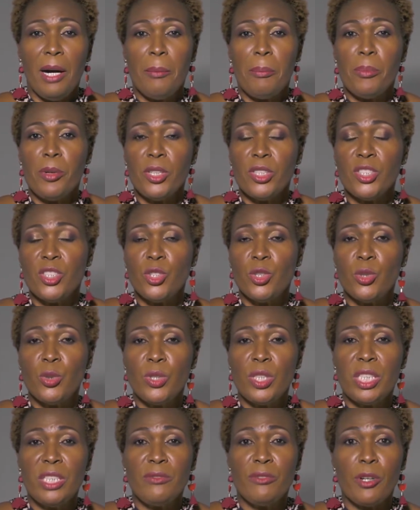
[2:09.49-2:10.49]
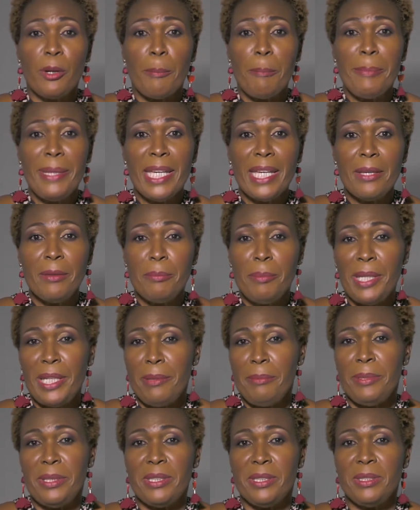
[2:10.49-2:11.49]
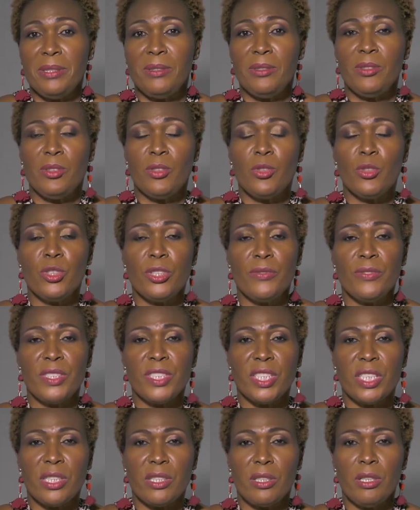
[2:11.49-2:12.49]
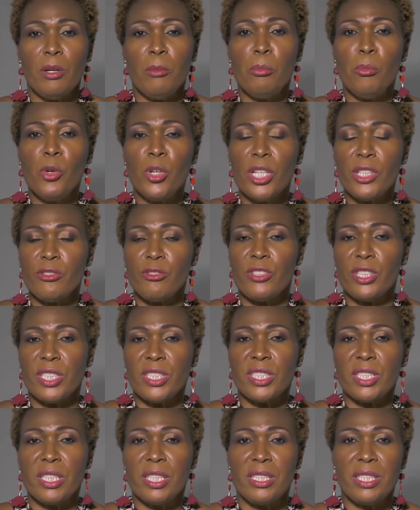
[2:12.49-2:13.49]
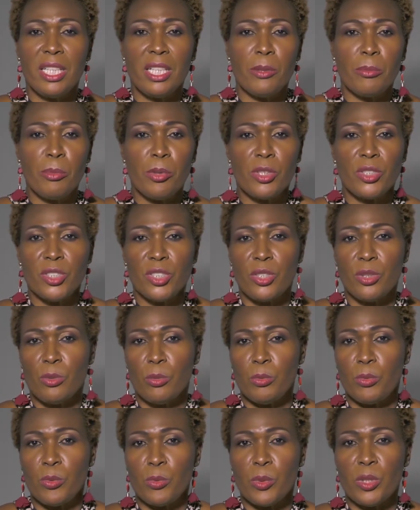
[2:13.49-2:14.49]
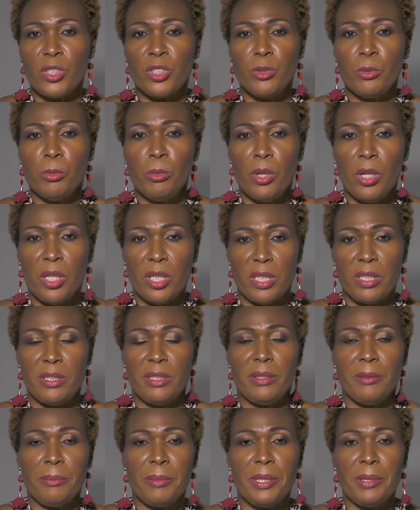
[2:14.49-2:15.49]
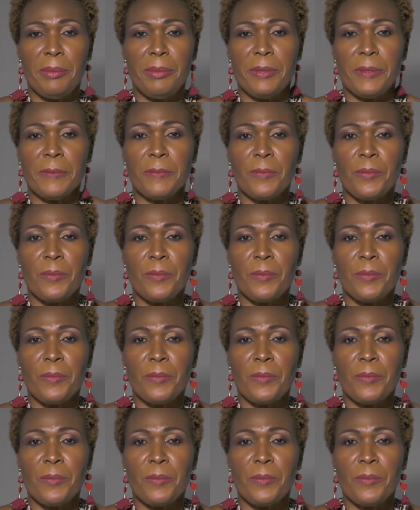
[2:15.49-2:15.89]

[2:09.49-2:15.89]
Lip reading: persons who deliver big babies through the vagina are more at risk than a person with smaller baby.